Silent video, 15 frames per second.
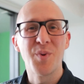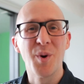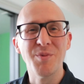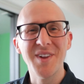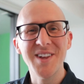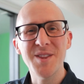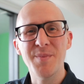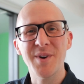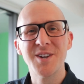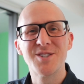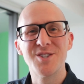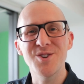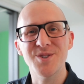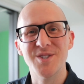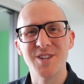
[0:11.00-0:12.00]
Probably the
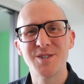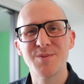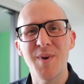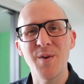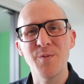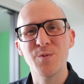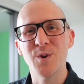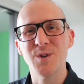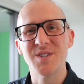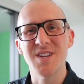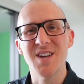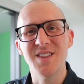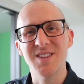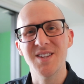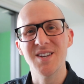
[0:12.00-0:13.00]
biggest news this month was
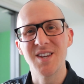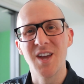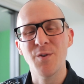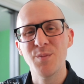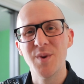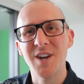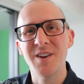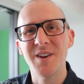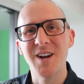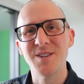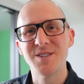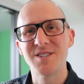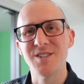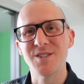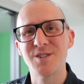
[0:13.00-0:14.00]
that the government
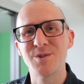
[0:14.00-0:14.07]
announced